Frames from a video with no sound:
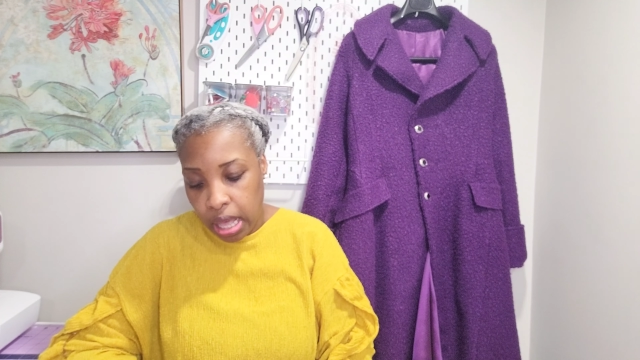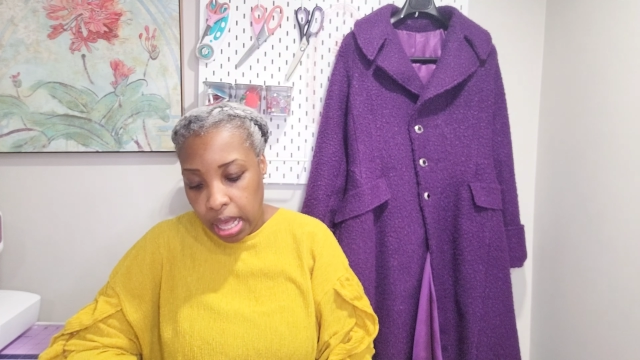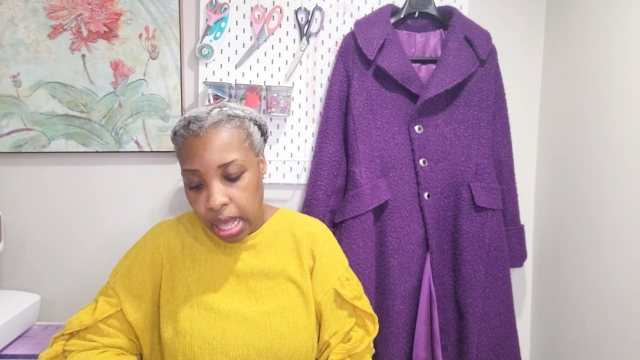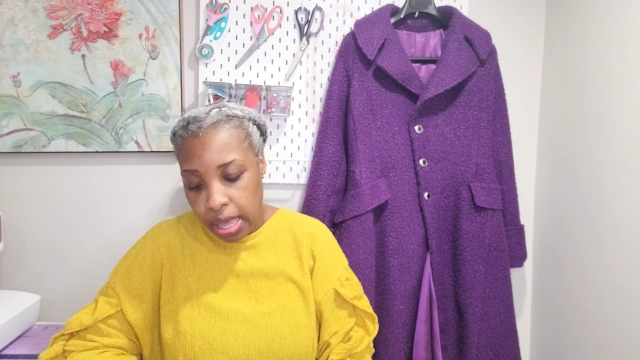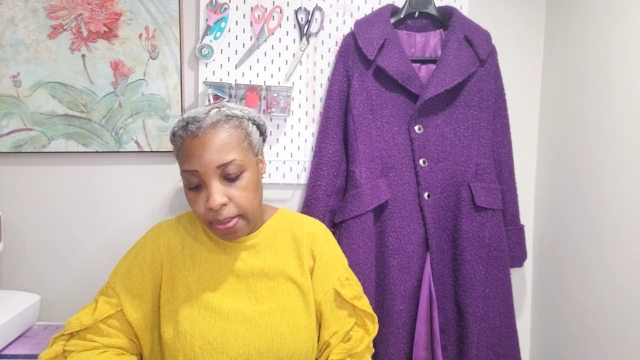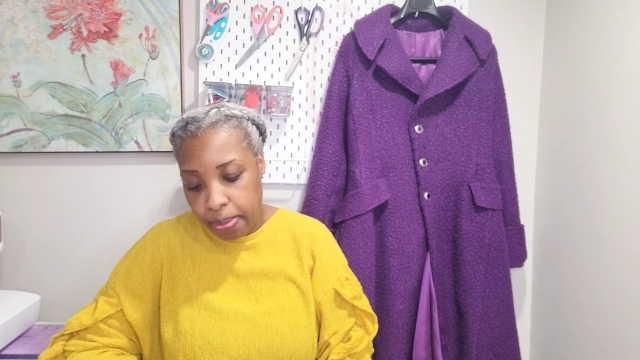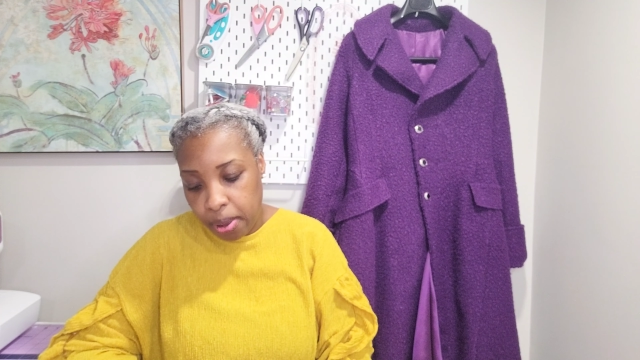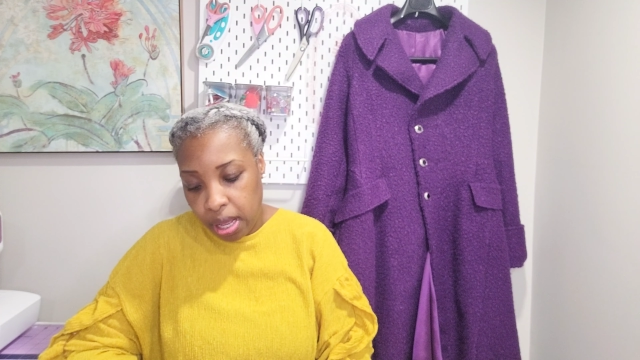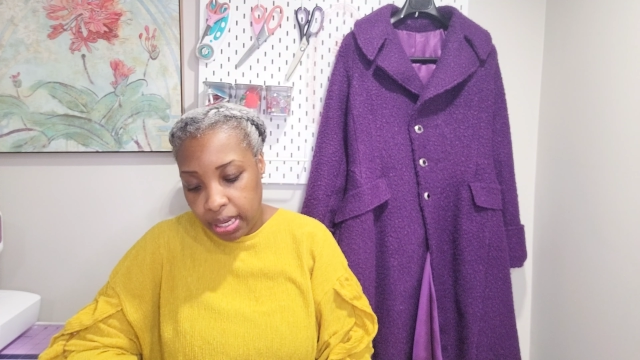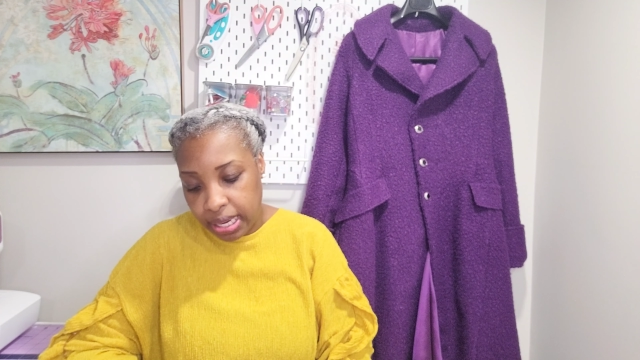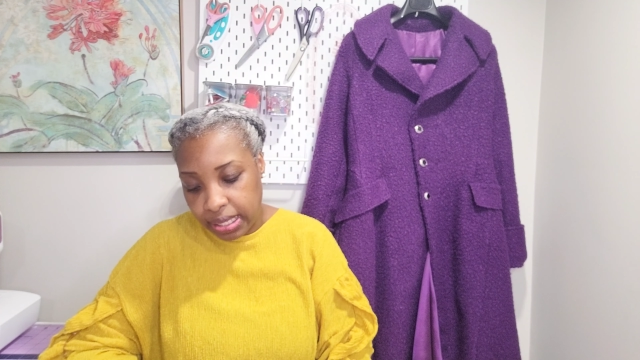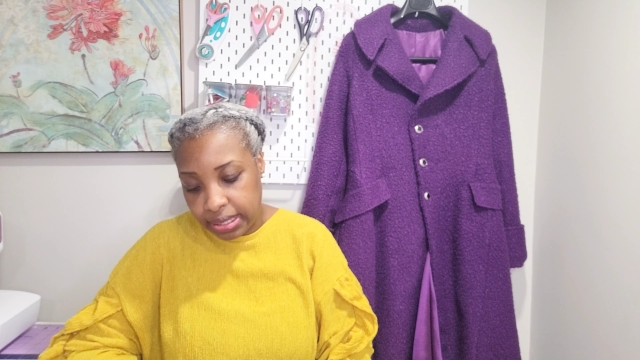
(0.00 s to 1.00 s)
I
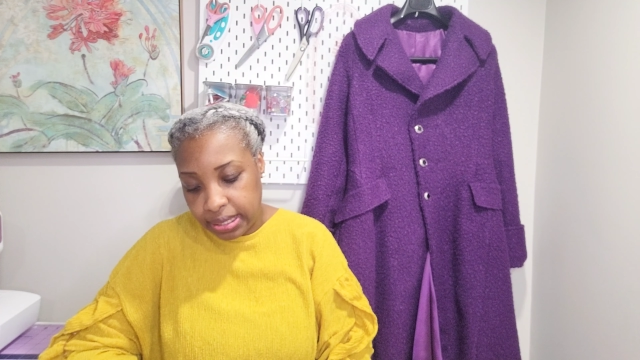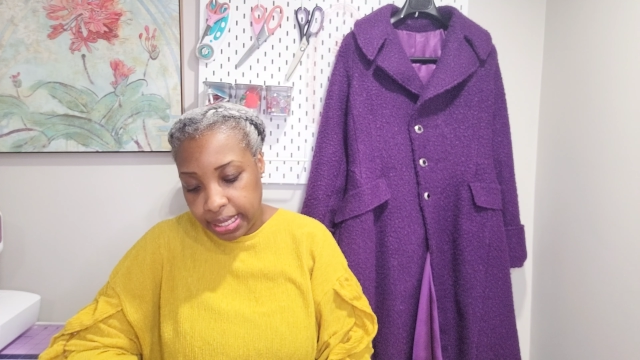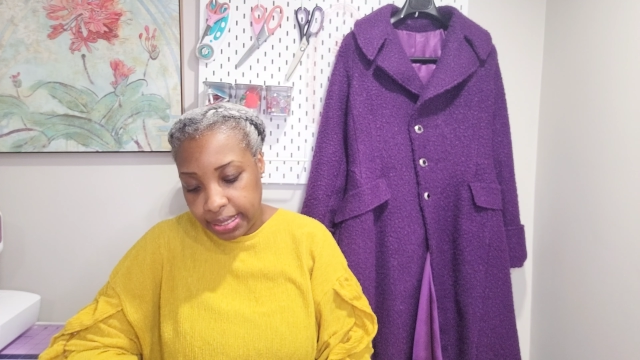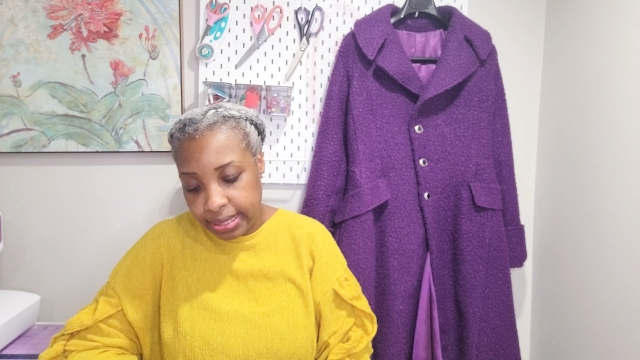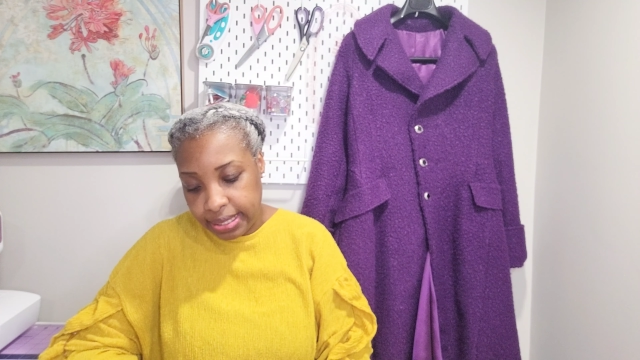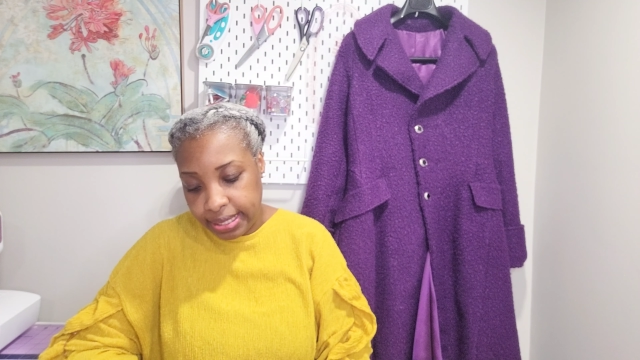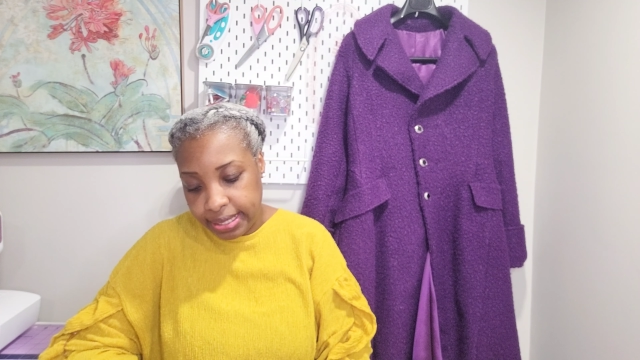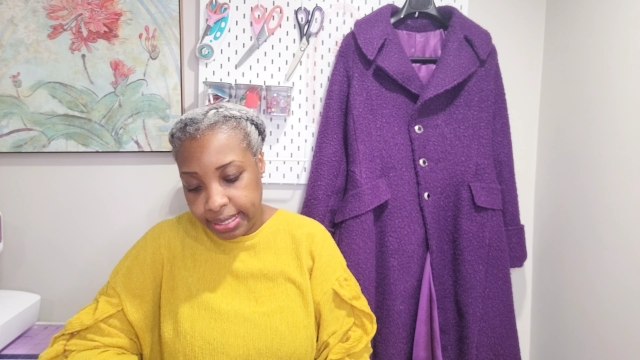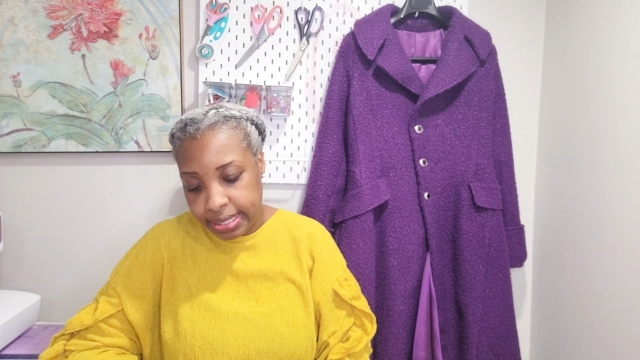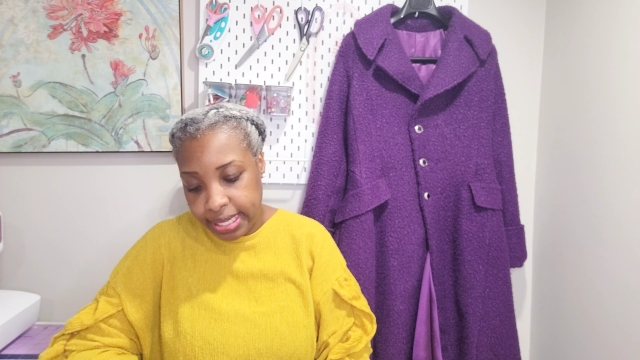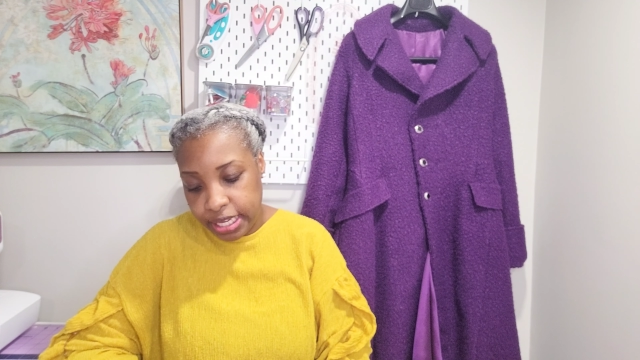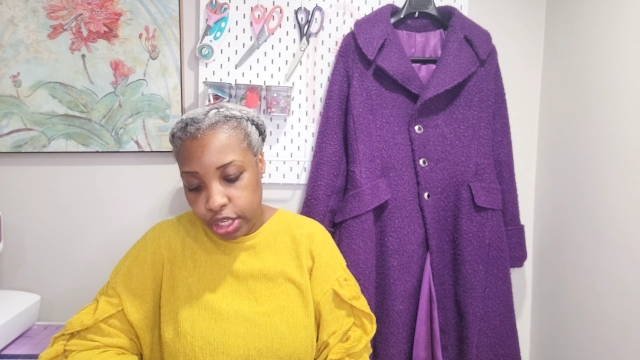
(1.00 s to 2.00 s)
bought a size
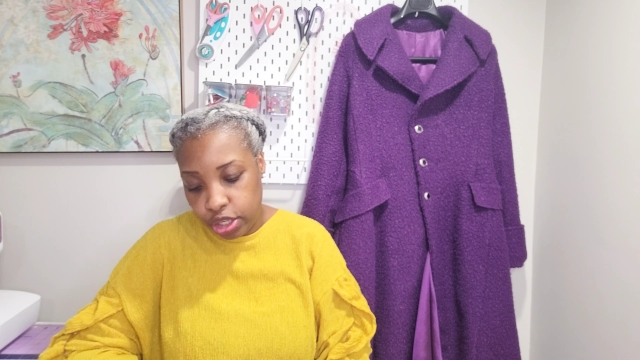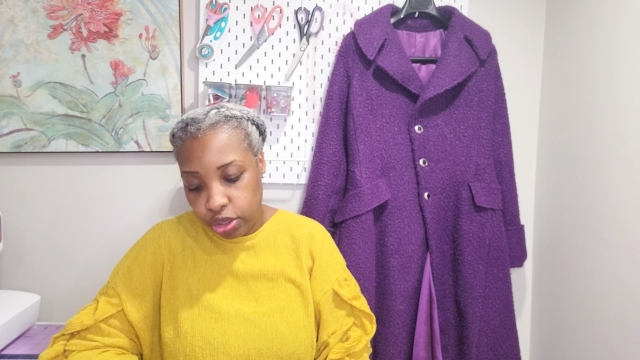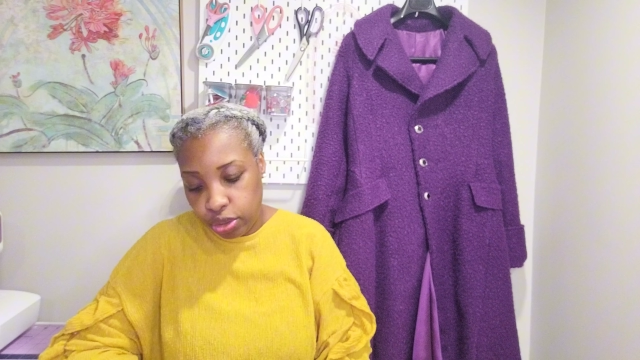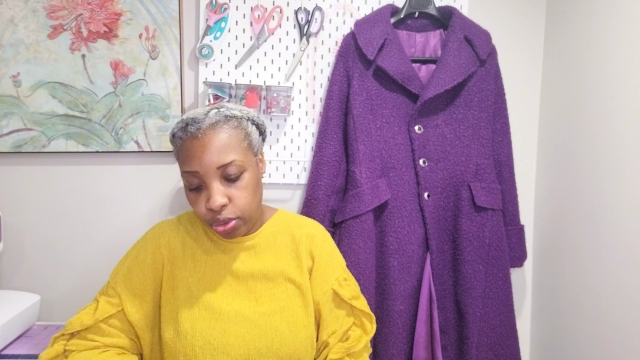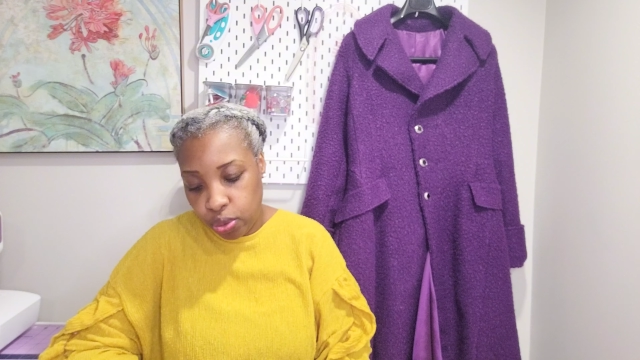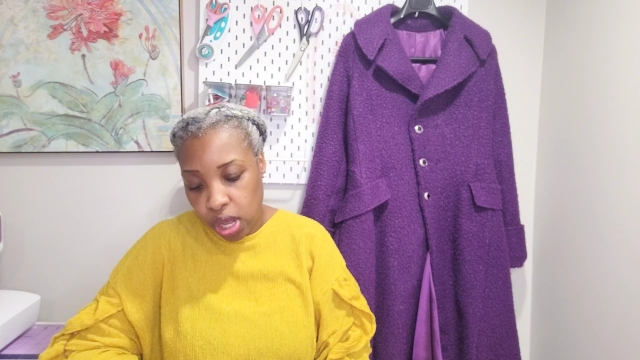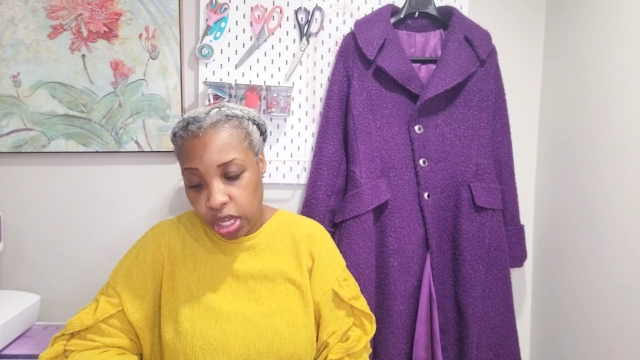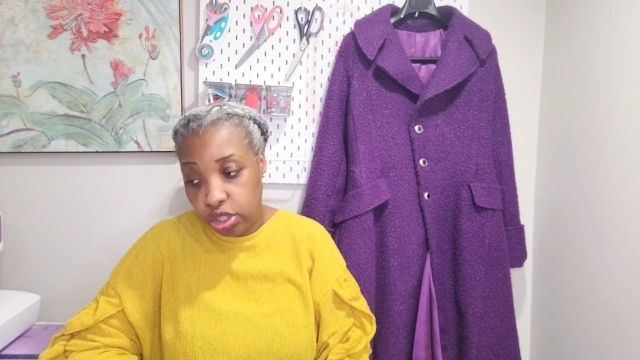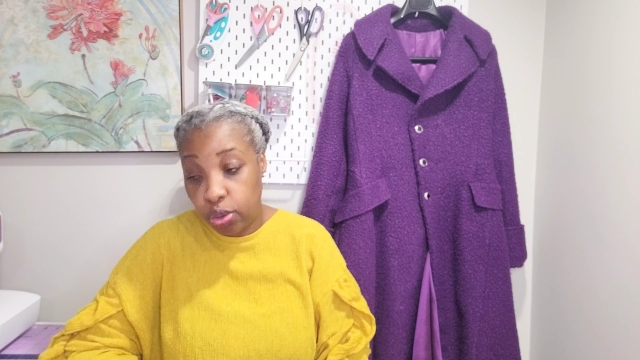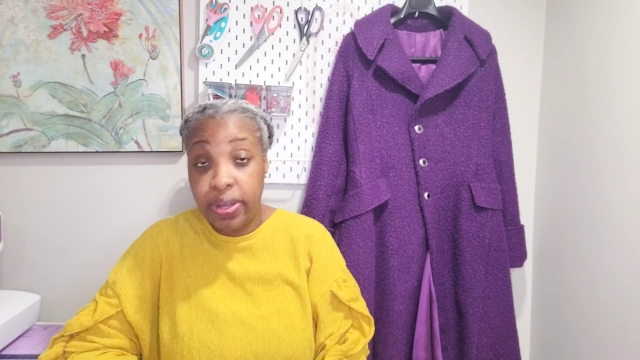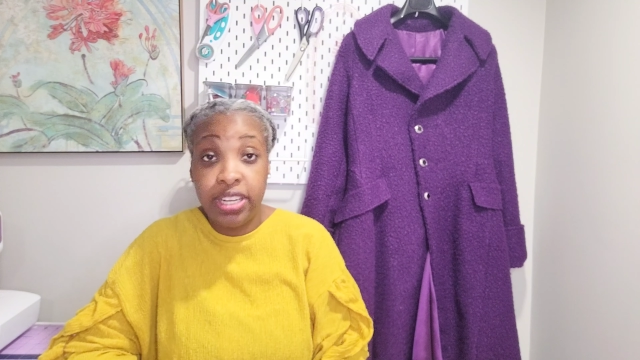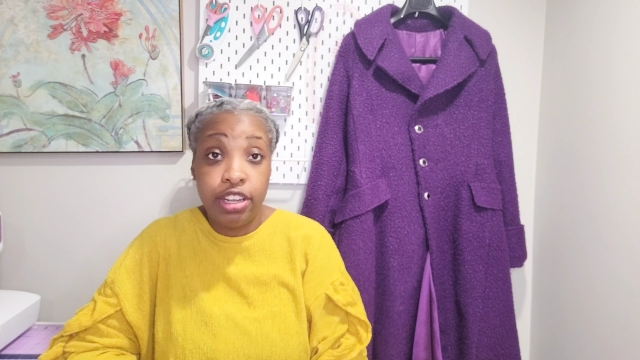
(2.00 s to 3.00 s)
16 to
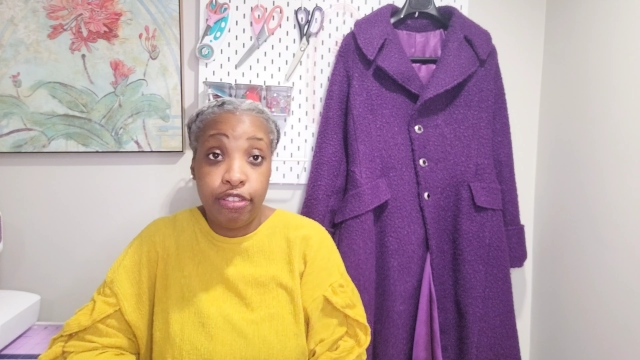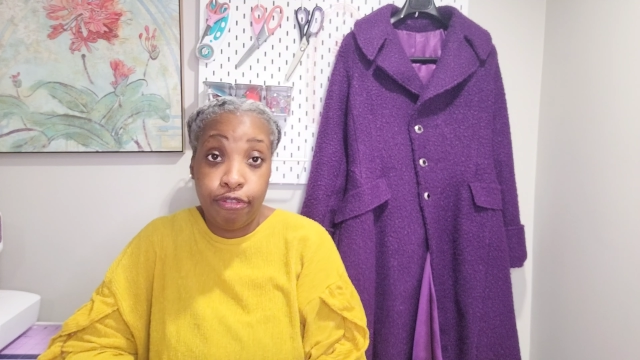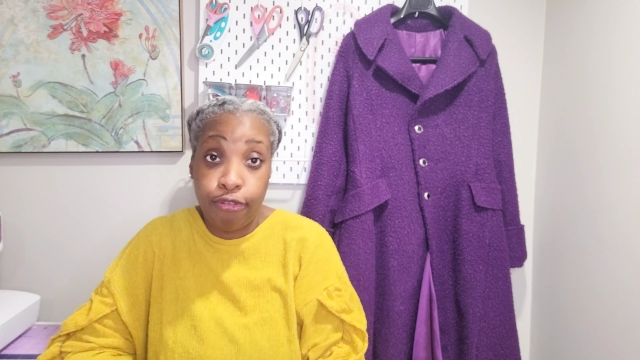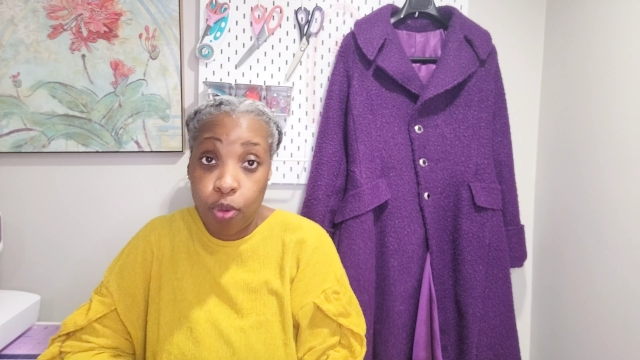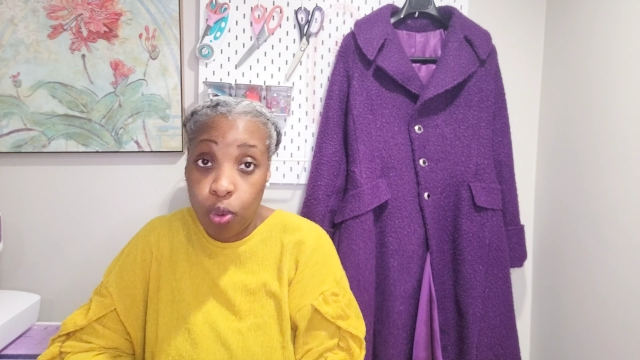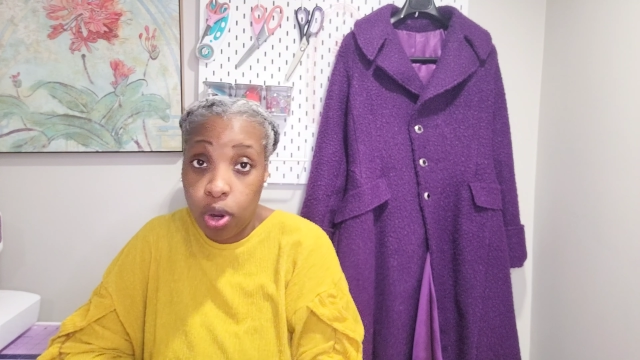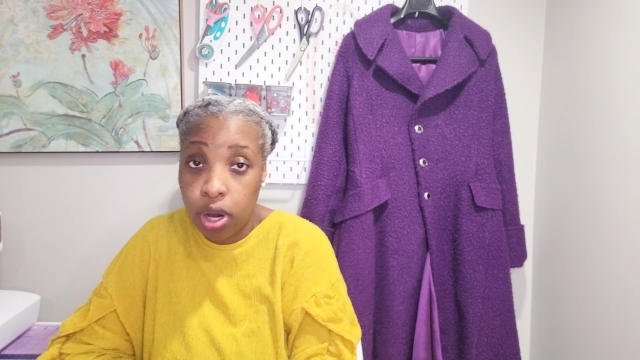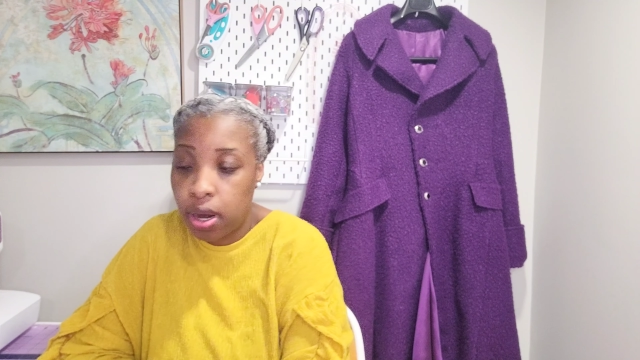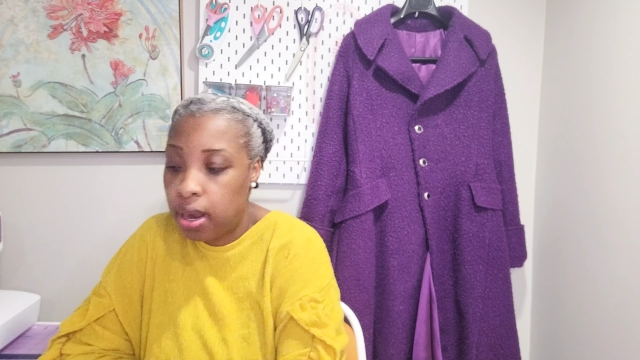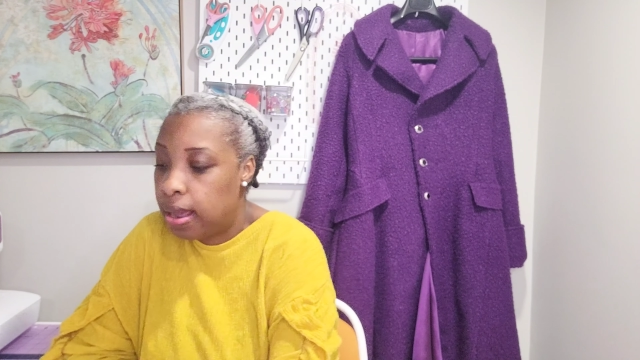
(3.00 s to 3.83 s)
24.